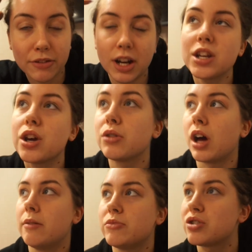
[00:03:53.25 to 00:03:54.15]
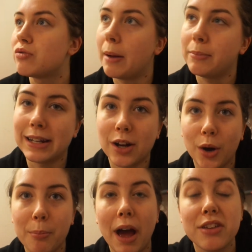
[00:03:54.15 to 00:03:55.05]
And I know that I'm just rambling
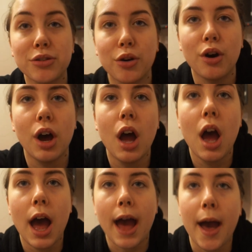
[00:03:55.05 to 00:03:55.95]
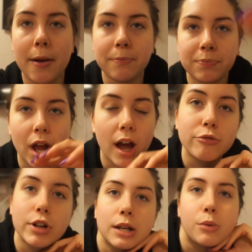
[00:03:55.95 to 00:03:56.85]
on, but I thought I
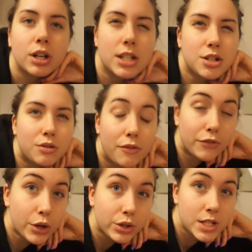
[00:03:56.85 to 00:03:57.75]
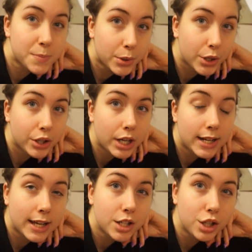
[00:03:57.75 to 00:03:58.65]
really wanted to review this book,
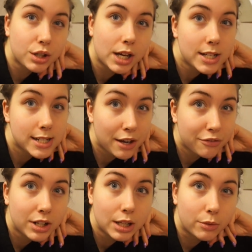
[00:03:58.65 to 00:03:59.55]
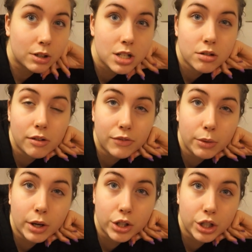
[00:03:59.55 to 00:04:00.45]
and I knew that I definitely wanted to
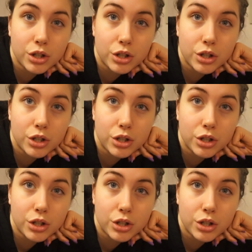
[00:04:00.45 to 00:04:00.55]
review it on